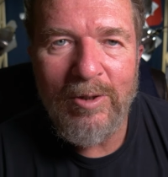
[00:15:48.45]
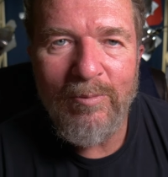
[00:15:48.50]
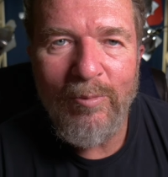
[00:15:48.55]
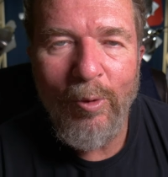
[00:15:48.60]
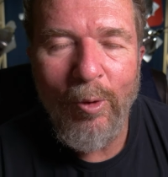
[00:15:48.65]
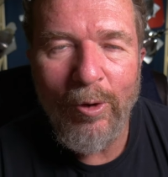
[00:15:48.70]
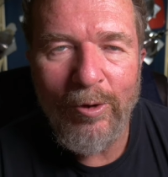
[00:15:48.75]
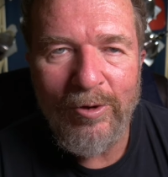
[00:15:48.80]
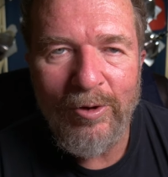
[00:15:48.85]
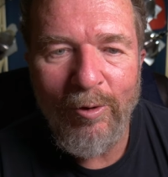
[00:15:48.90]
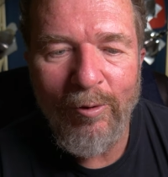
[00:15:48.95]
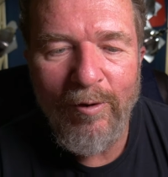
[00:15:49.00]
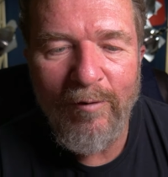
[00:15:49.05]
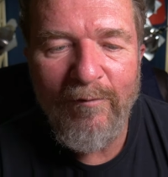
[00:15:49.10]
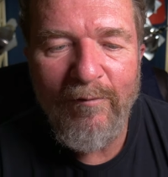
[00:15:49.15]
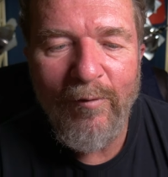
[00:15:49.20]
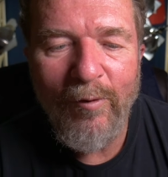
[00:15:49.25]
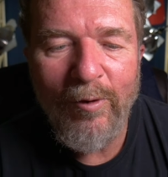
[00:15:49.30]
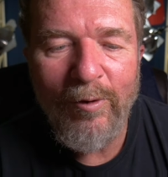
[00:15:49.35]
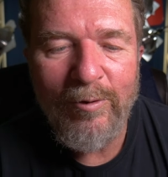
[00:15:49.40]
important going
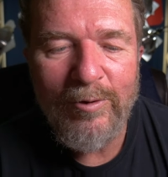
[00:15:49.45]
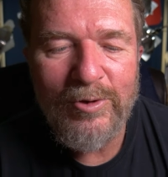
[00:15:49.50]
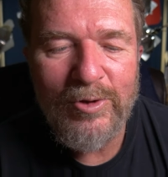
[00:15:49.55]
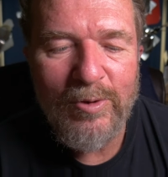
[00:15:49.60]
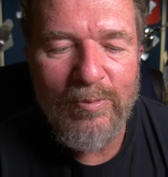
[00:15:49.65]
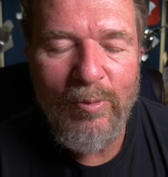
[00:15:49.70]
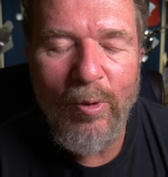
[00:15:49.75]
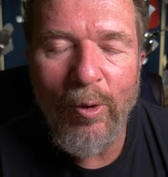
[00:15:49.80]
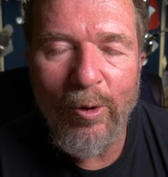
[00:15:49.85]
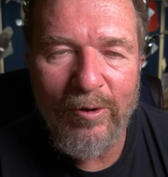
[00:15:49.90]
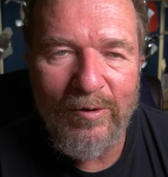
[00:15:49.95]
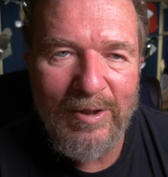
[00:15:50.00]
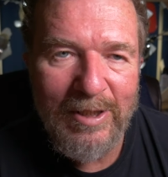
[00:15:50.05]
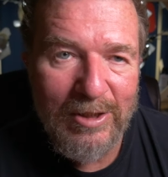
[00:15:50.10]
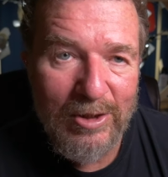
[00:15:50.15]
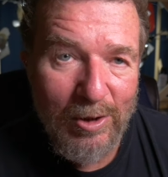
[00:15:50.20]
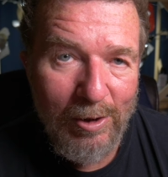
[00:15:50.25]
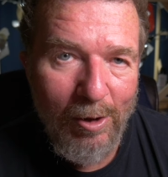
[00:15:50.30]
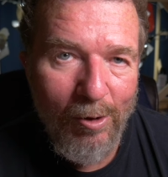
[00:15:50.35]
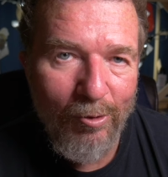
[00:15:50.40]
forward to support
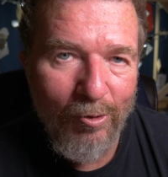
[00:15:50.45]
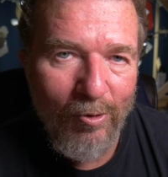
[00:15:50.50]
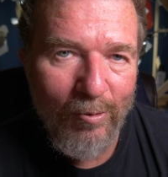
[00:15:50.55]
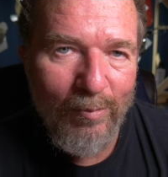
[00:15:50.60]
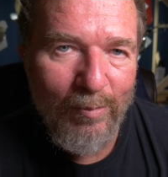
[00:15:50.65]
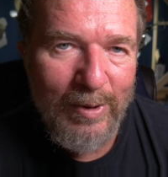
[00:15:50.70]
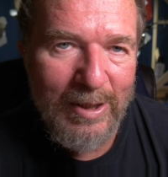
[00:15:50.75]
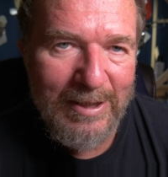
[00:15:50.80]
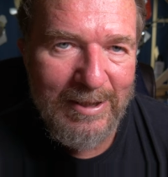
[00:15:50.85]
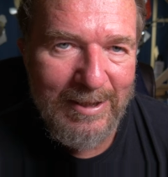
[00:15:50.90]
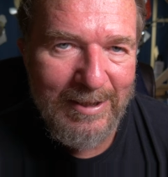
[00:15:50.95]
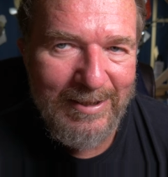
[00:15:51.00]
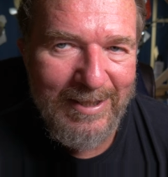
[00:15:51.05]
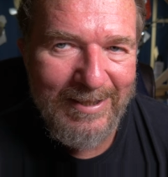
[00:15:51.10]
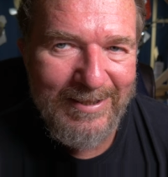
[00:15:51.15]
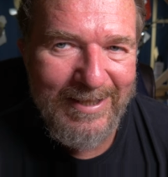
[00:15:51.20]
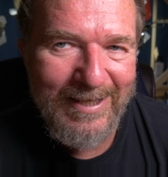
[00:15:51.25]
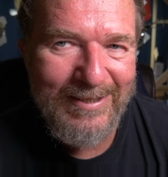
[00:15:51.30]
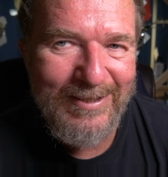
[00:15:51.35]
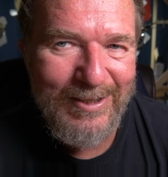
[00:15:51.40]
these local
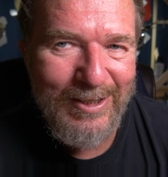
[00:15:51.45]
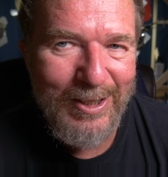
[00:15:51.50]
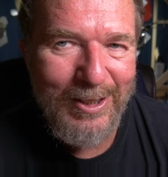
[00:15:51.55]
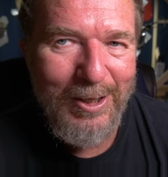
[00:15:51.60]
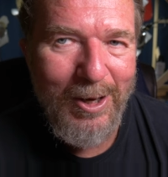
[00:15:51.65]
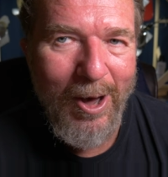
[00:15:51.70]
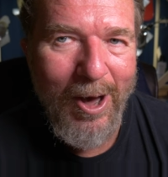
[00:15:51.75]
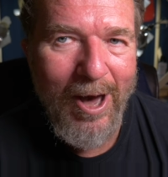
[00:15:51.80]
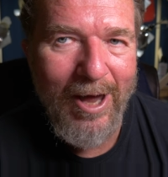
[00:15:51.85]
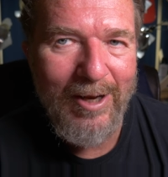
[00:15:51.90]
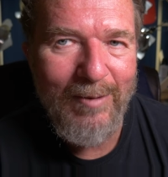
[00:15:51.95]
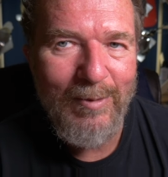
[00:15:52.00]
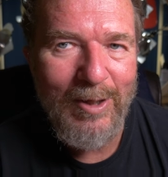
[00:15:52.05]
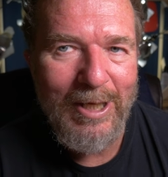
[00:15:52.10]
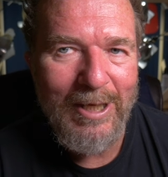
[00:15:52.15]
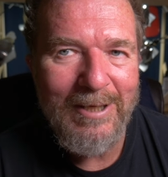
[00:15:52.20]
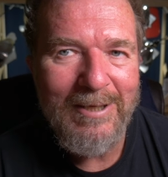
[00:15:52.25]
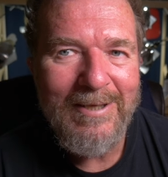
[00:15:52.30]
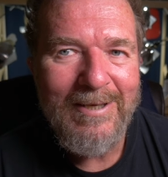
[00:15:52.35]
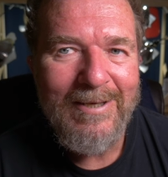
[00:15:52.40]
businesses as the
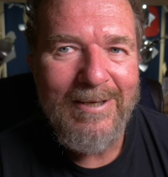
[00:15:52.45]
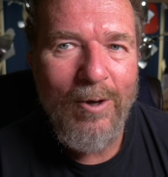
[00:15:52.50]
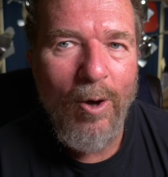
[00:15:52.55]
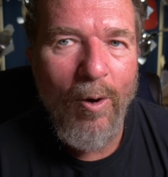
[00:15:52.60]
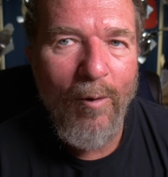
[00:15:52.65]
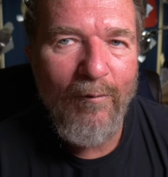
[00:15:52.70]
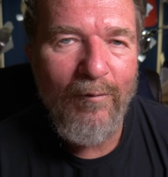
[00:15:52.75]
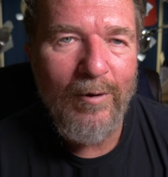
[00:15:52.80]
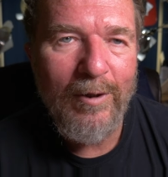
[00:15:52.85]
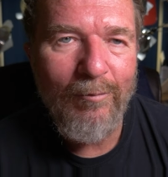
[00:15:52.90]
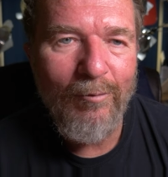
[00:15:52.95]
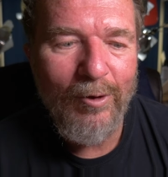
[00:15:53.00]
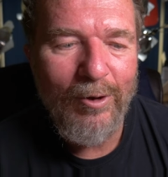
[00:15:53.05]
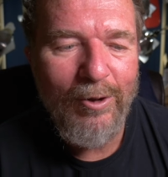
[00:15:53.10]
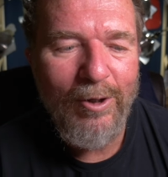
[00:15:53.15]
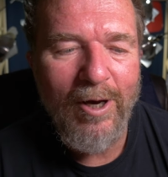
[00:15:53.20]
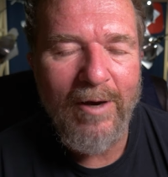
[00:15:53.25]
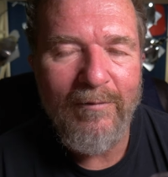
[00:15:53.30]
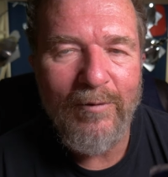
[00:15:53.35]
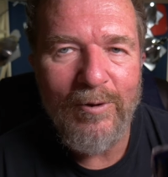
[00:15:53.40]
economy hopefully
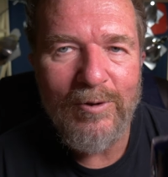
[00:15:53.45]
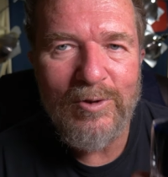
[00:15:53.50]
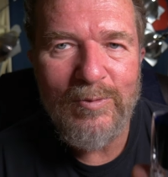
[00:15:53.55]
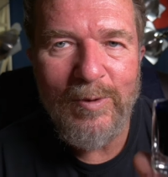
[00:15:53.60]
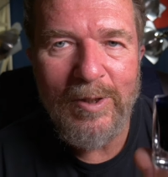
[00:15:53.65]
recovers.